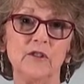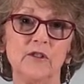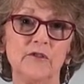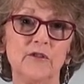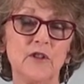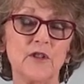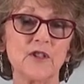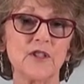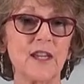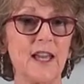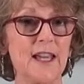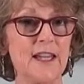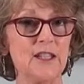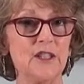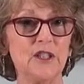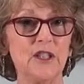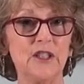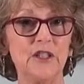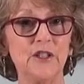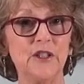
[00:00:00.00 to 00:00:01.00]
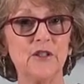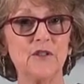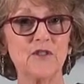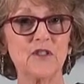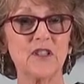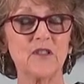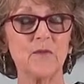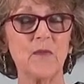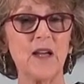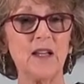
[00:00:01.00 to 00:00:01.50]
the first 18
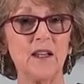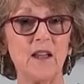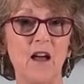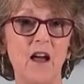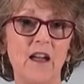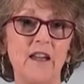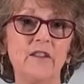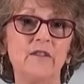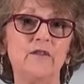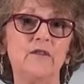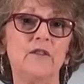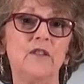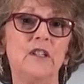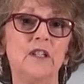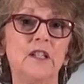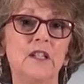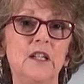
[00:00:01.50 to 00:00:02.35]
years of my life